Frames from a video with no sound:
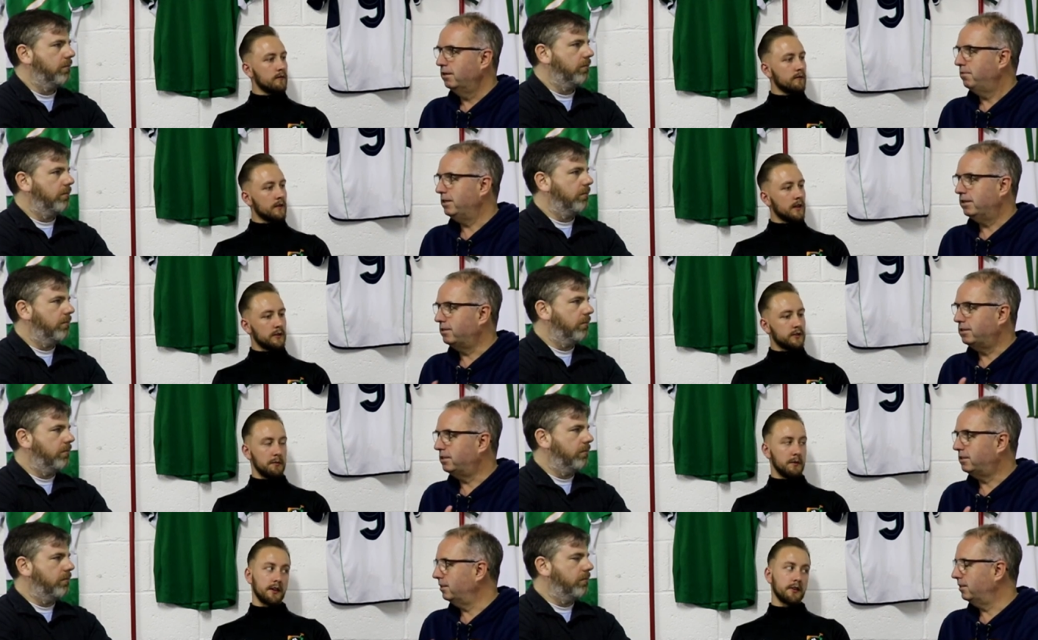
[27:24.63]
Speaker 1: I mean, a
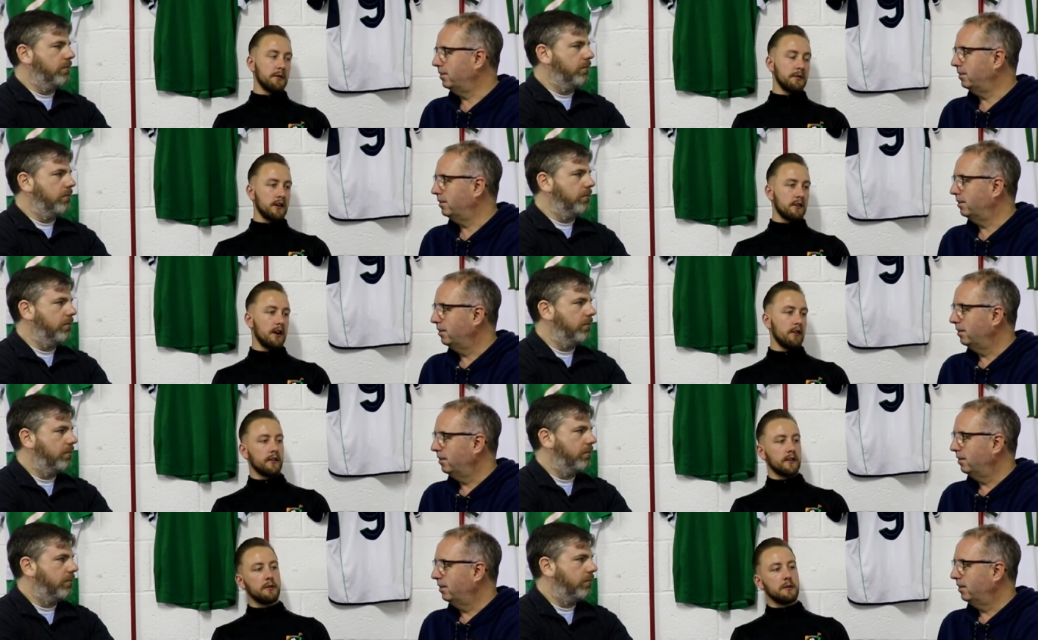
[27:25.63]
similar similar crowd for
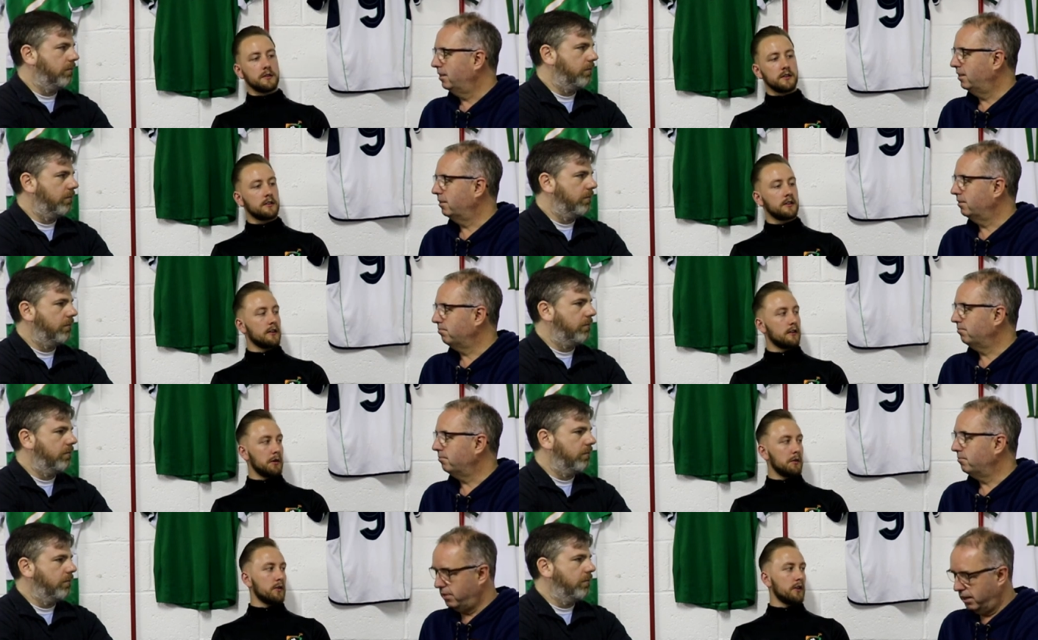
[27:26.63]
the women's under
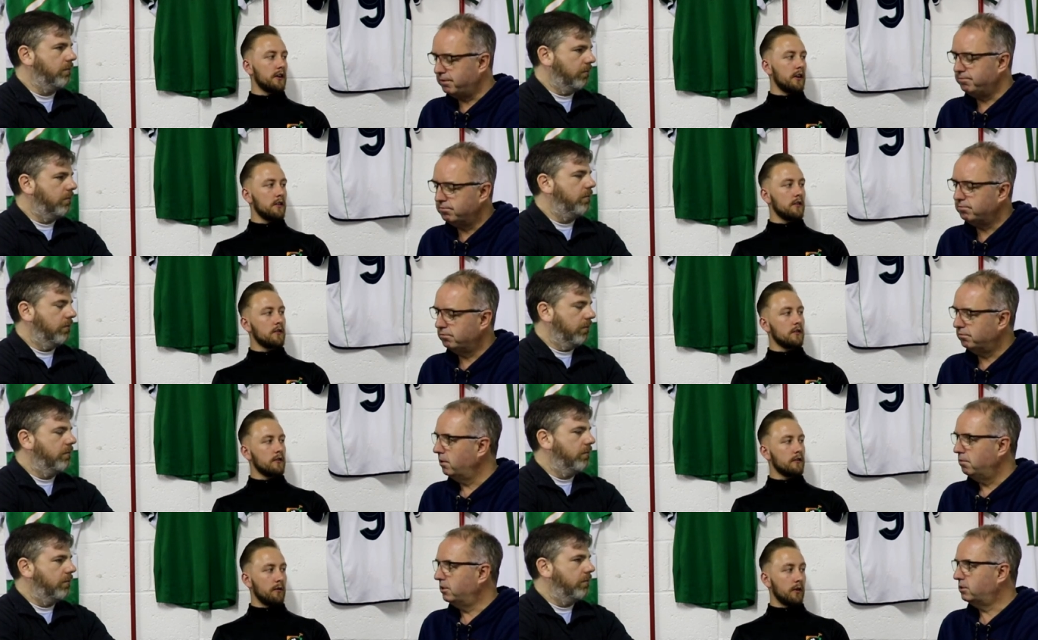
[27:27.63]
21s. Yeah. I thought.
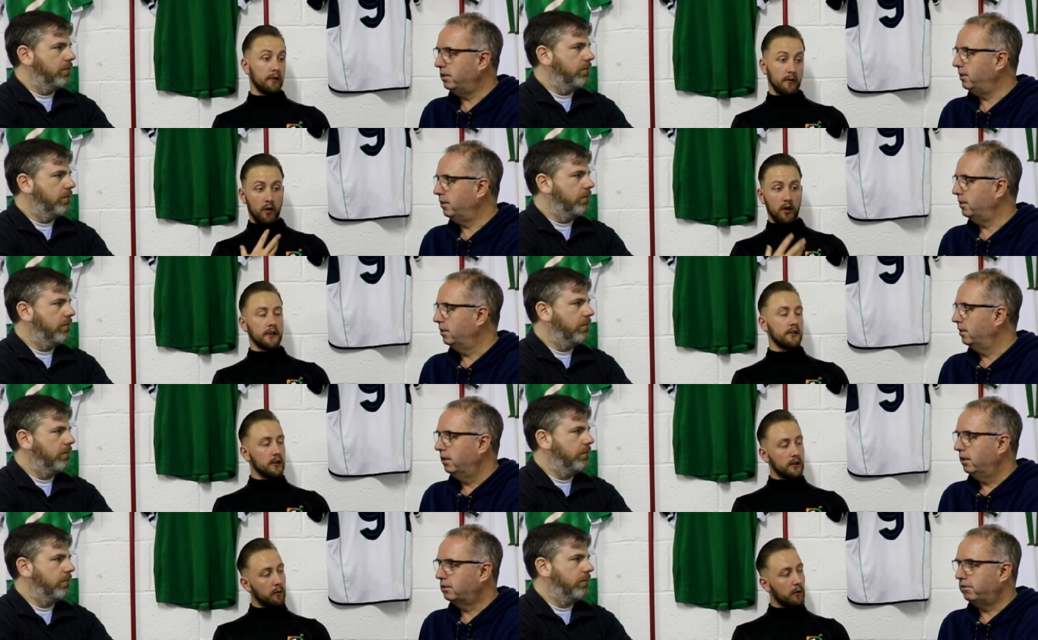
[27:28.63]
From, what, a, from what I've
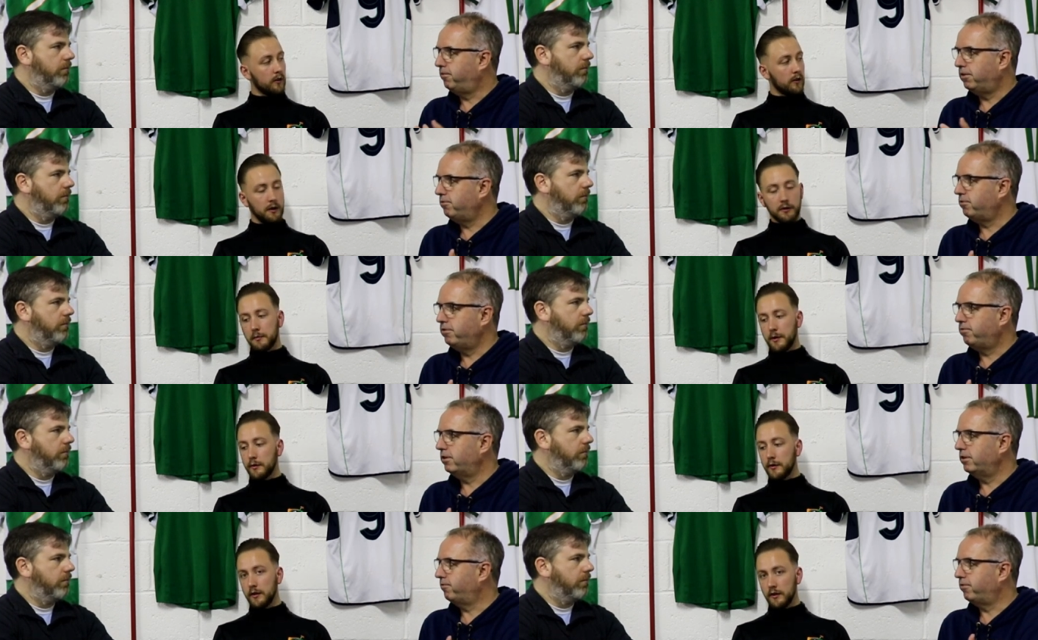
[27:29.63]
seen, it's a fiver in for
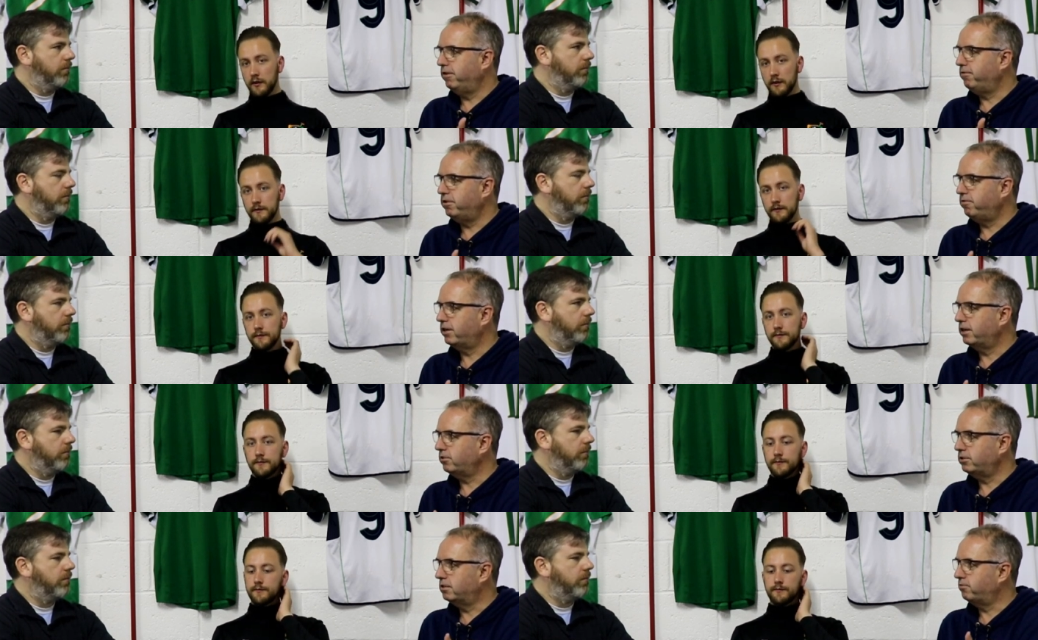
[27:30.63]
fiver in for adults. It's